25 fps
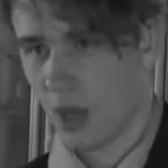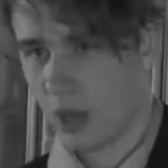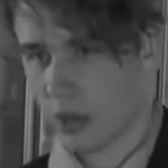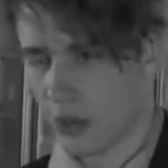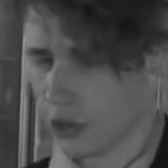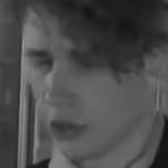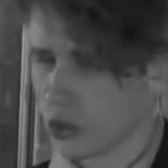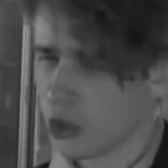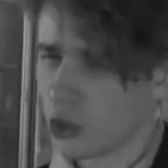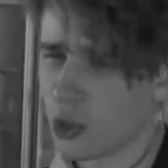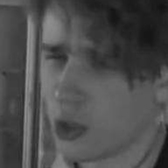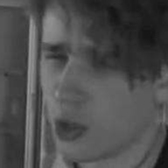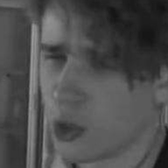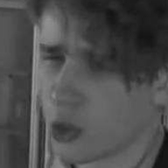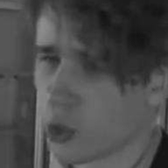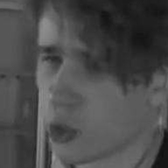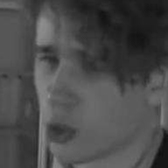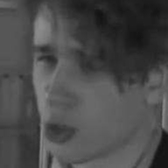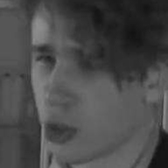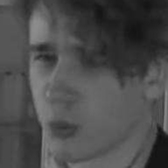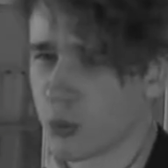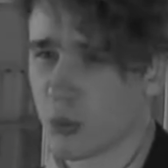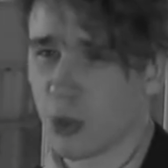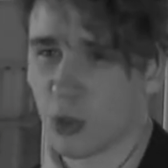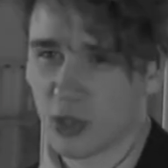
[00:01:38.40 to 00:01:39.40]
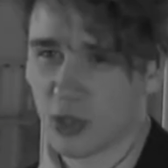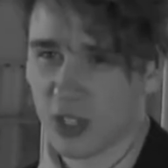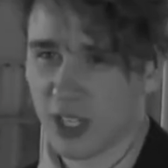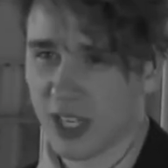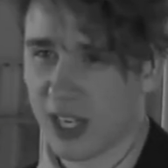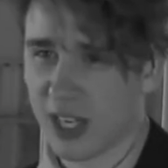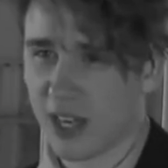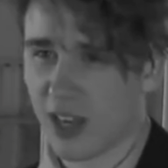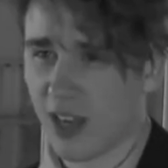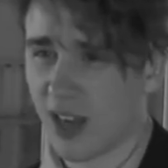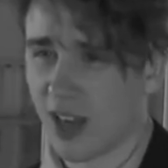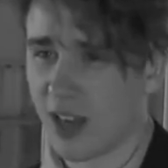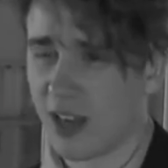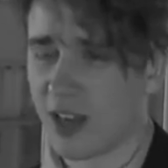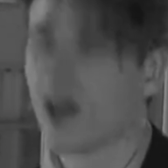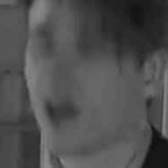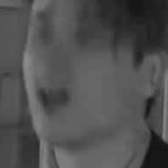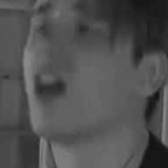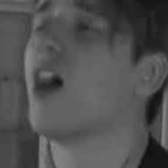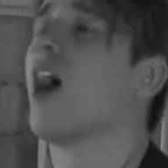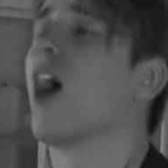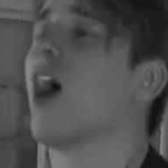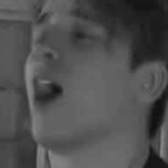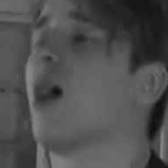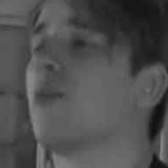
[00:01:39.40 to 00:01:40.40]
Not your usual schmaltzy
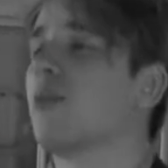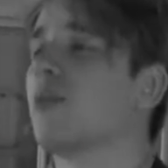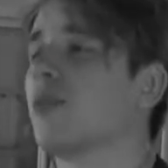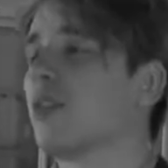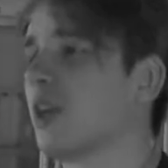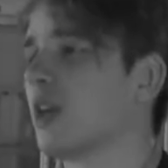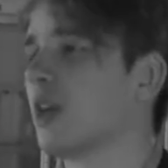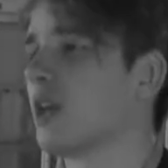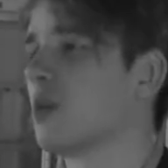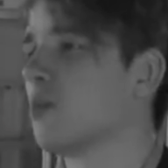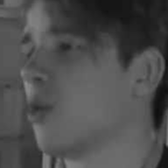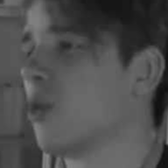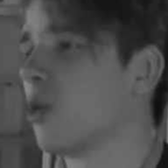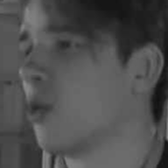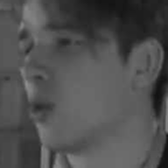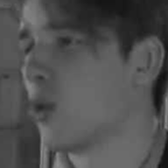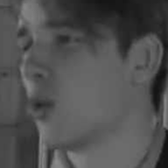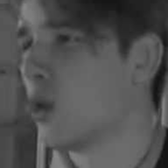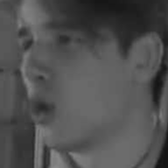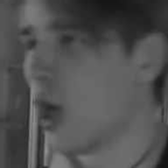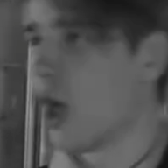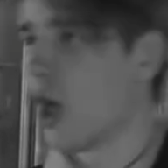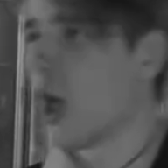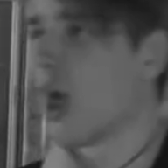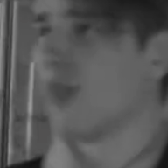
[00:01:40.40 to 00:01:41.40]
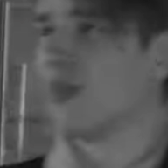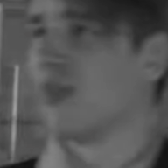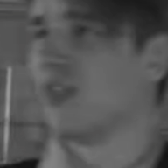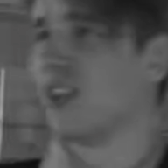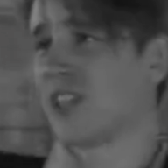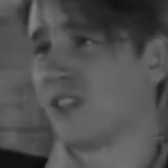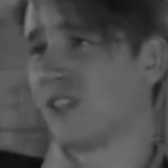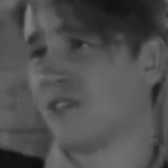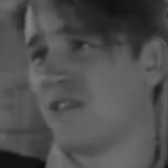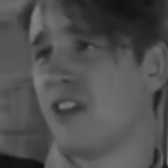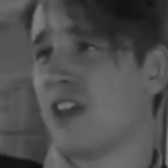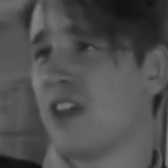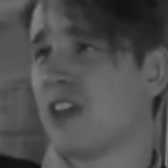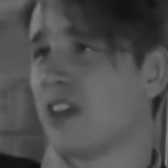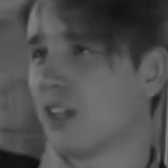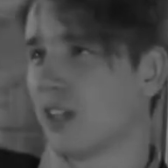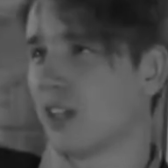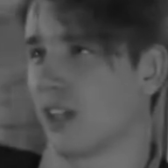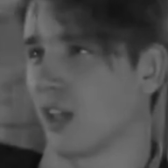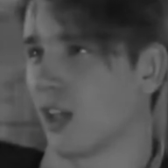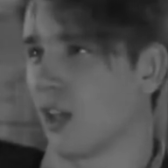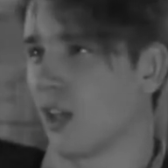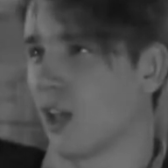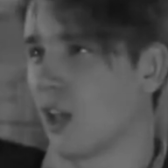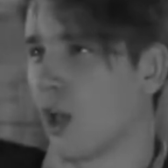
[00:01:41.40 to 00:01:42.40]
headline. I'm thinking more, the
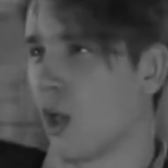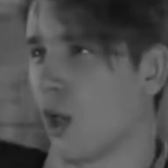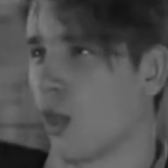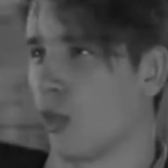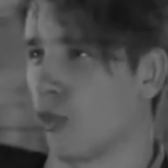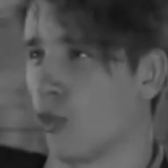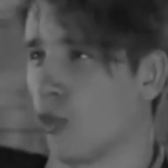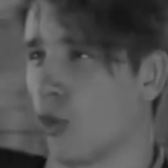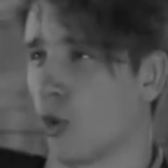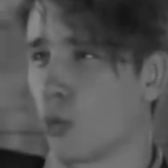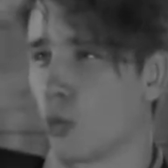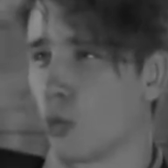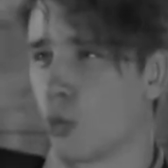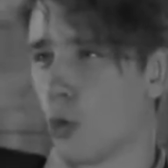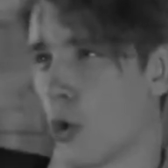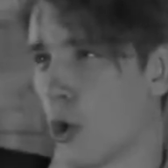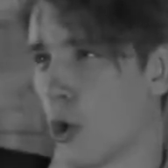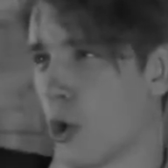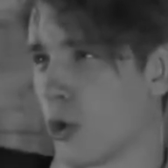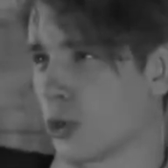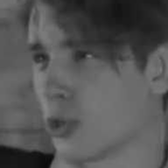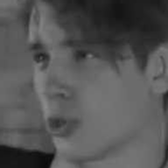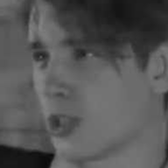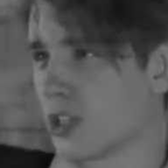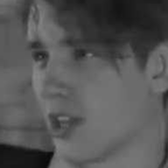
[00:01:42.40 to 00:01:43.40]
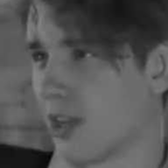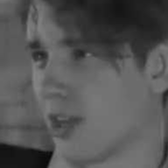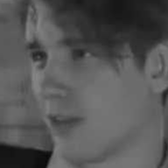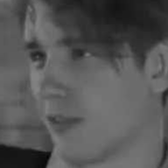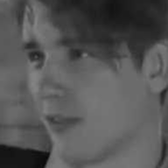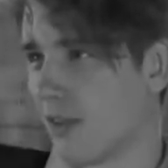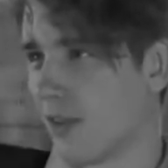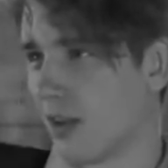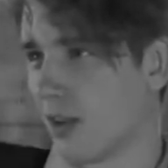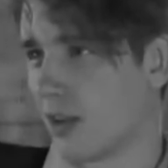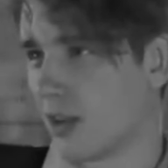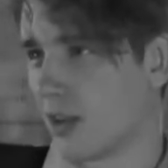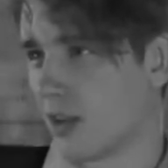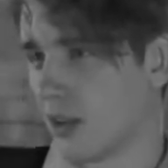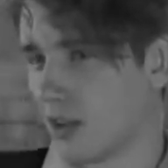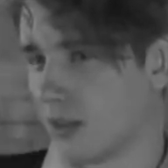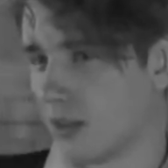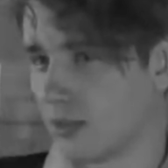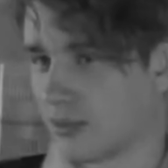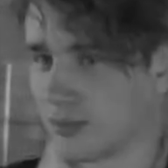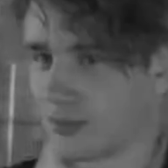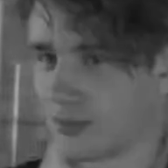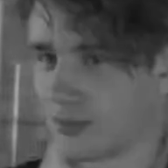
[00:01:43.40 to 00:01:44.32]
defender, the worst offender.